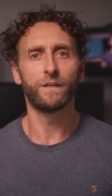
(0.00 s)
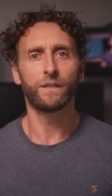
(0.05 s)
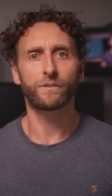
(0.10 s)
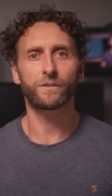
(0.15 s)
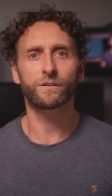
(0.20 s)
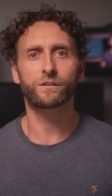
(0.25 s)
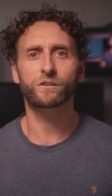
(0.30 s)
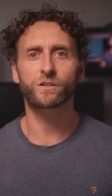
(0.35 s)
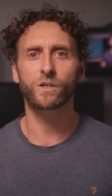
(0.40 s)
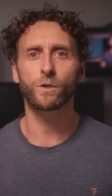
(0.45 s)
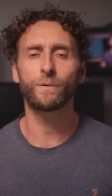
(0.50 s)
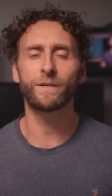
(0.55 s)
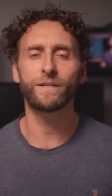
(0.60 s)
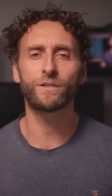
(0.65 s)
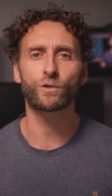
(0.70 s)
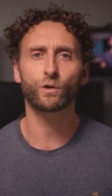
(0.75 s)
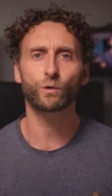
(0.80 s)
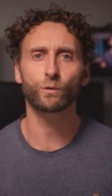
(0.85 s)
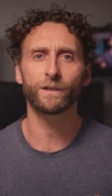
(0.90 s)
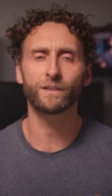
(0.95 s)
that's so
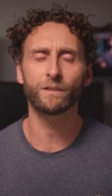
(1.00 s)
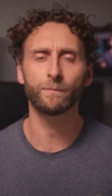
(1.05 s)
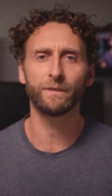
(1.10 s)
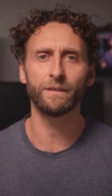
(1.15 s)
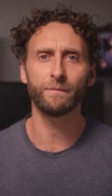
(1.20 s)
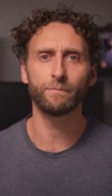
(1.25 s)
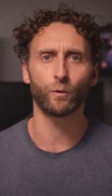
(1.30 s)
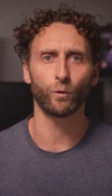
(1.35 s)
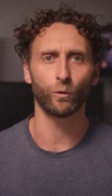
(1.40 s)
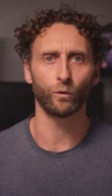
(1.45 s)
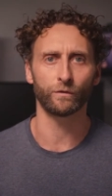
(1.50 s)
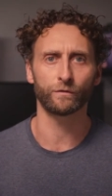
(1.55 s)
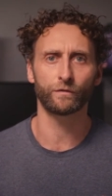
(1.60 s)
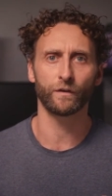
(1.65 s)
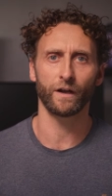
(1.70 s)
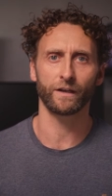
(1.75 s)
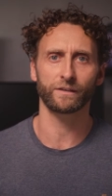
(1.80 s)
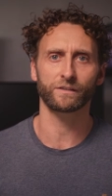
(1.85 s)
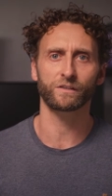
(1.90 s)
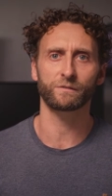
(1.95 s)
incredibly important
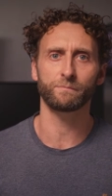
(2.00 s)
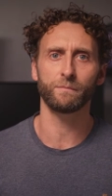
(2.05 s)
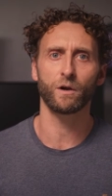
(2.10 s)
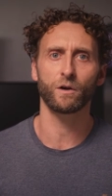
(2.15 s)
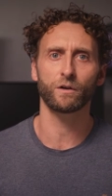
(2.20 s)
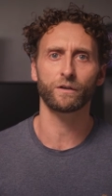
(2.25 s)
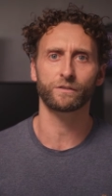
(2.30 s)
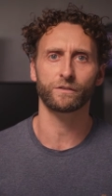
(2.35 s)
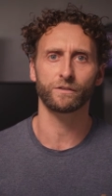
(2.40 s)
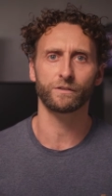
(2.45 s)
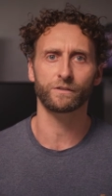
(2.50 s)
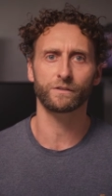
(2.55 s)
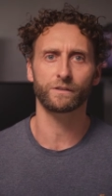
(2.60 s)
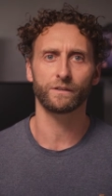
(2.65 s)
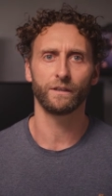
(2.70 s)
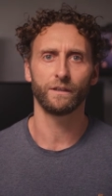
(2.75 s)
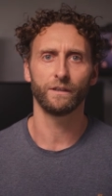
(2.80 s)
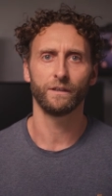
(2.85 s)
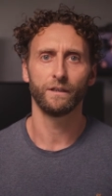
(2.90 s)
for us as marketers.